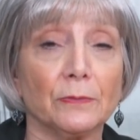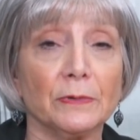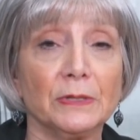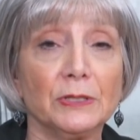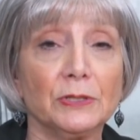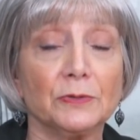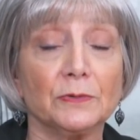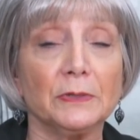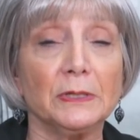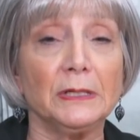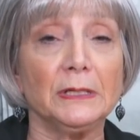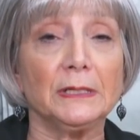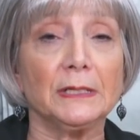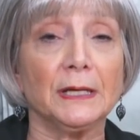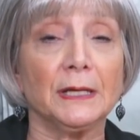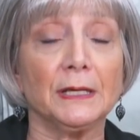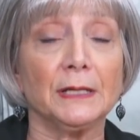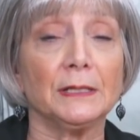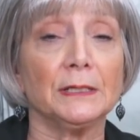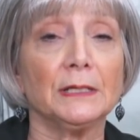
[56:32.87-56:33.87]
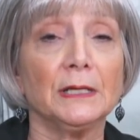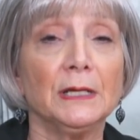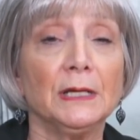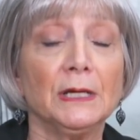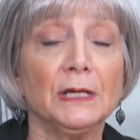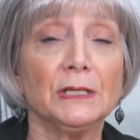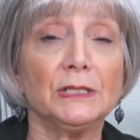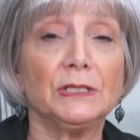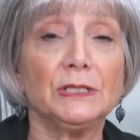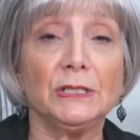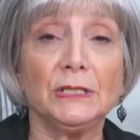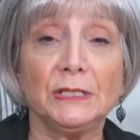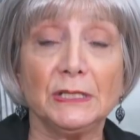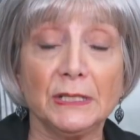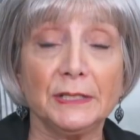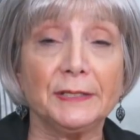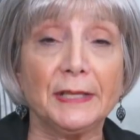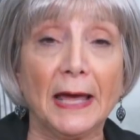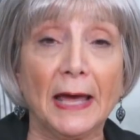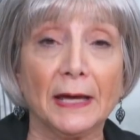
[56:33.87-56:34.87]
retreat and she
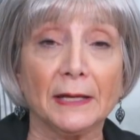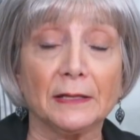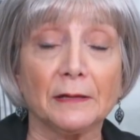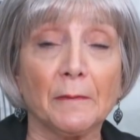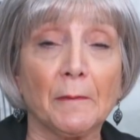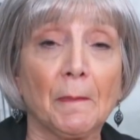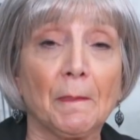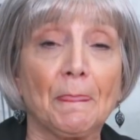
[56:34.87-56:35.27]
did that